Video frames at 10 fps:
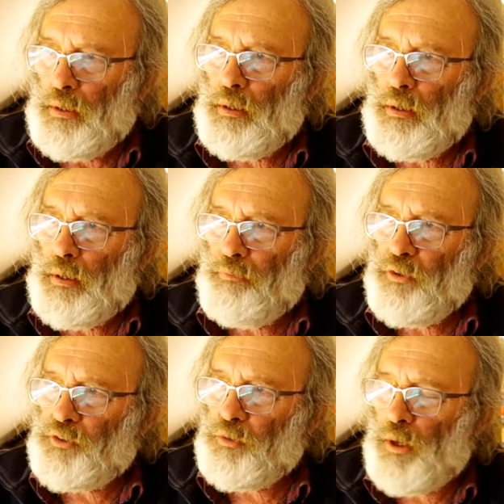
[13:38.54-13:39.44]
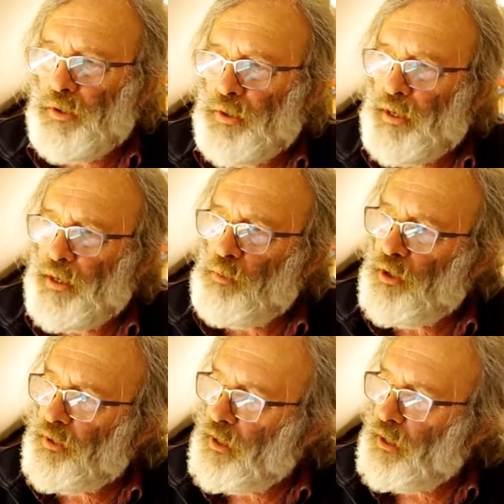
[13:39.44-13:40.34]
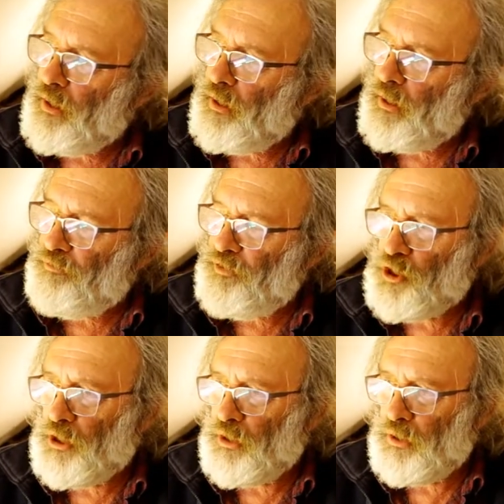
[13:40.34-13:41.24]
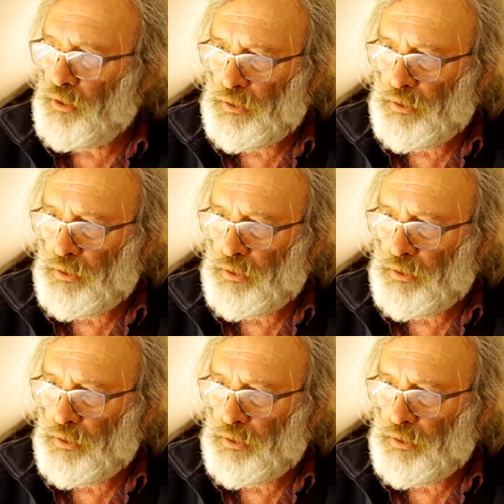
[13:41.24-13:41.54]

I've yet to buy the cable. I think